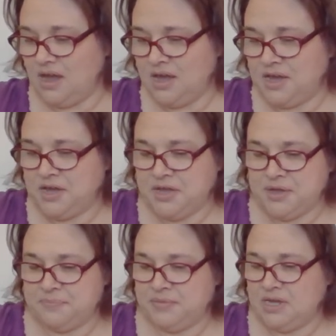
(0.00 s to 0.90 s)

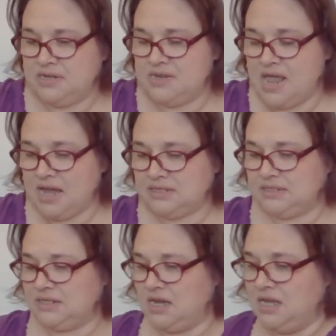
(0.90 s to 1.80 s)
Um,
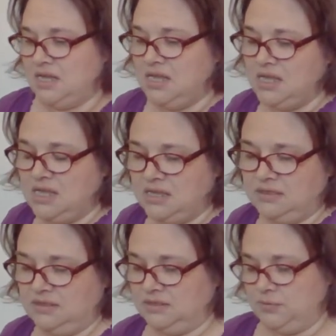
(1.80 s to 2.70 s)
next,
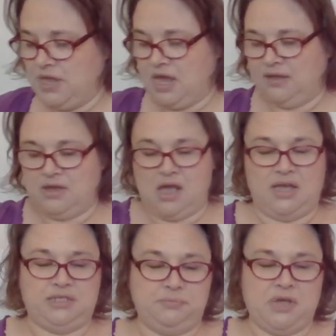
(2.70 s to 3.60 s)
this week I
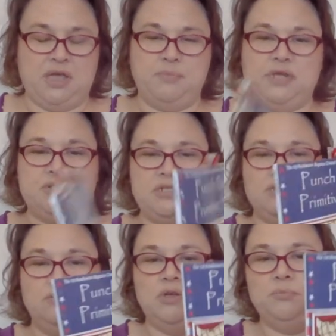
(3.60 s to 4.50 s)
got my Punch
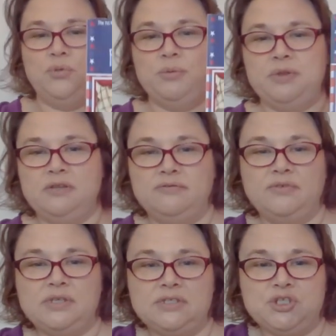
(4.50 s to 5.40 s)
Needle and Primitive
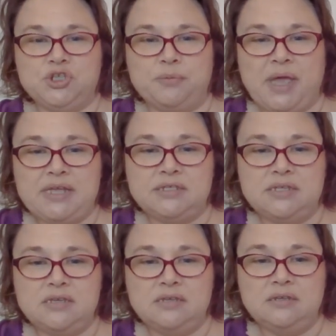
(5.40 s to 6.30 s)
Stitcher
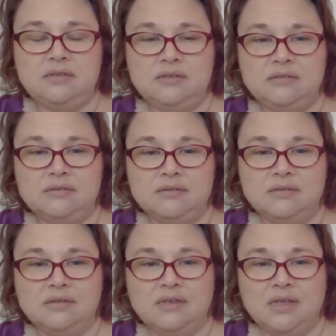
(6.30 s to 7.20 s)
magazine.
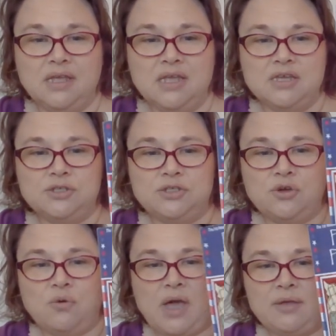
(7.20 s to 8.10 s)

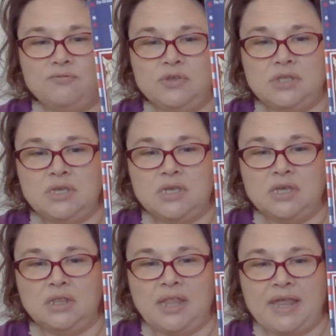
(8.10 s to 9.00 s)
So I
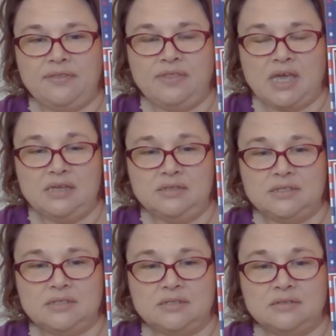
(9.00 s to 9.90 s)
really like
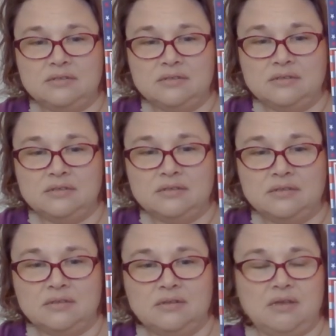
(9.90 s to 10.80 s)
this.
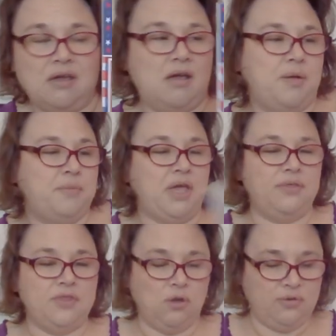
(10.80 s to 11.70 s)
Um,
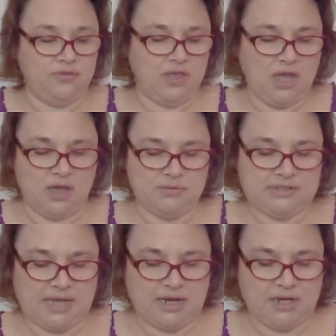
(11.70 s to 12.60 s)
the only thing I would
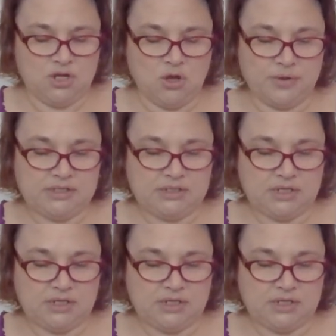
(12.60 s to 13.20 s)
say, and I know it's